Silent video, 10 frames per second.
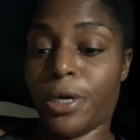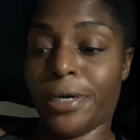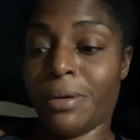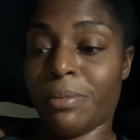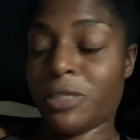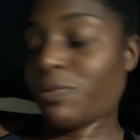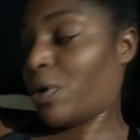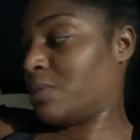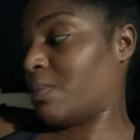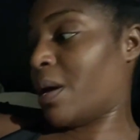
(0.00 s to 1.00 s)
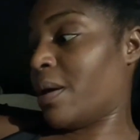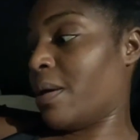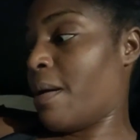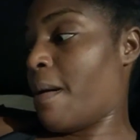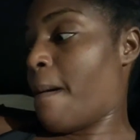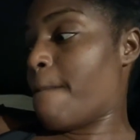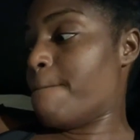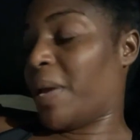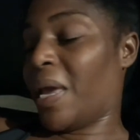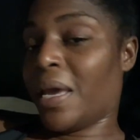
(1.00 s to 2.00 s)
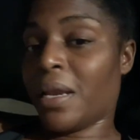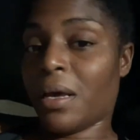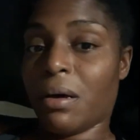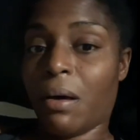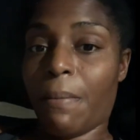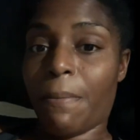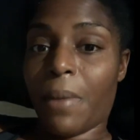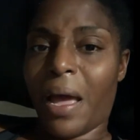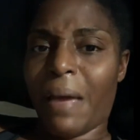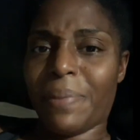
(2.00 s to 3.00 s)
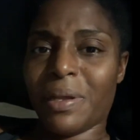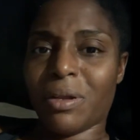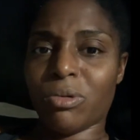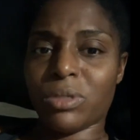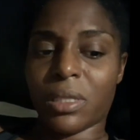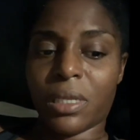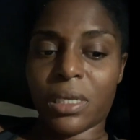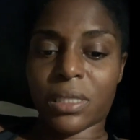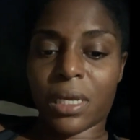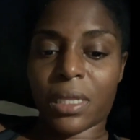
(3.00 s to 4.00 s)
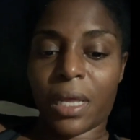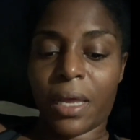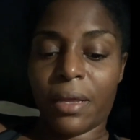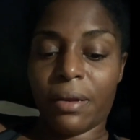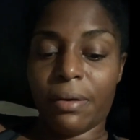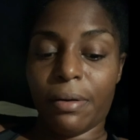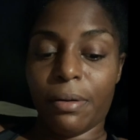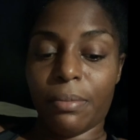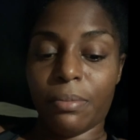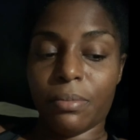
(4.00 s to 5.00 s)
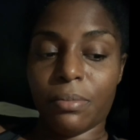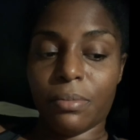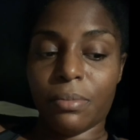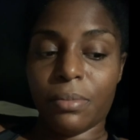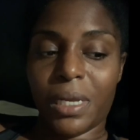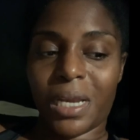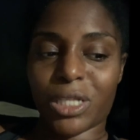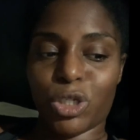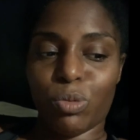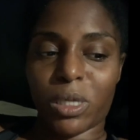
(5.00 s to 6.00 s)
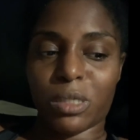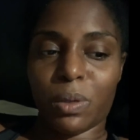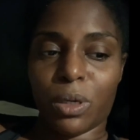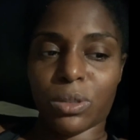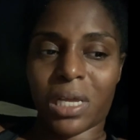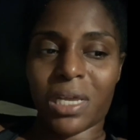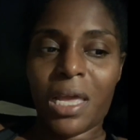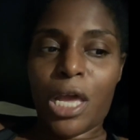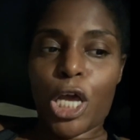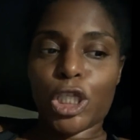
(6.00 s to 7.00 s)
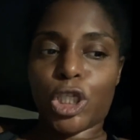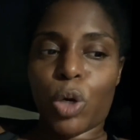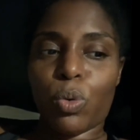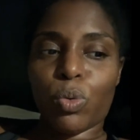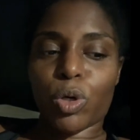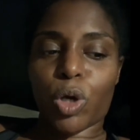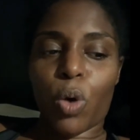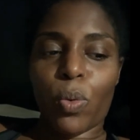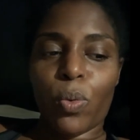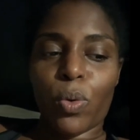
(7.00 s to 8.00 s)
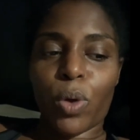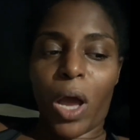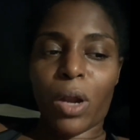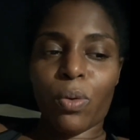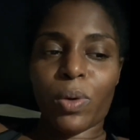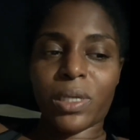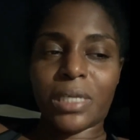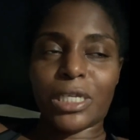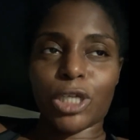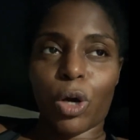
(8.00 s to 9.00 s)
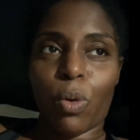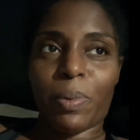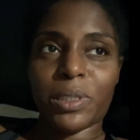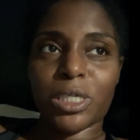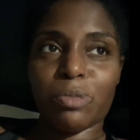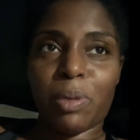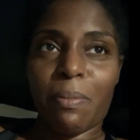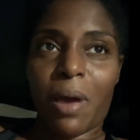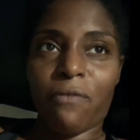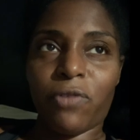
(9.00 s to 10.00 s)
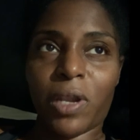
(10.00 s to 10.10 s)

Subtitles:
As far as my bed, I have pillows and things like that. And not too much pillows. Like, don't go, I don't want to say don't, but just be mindful.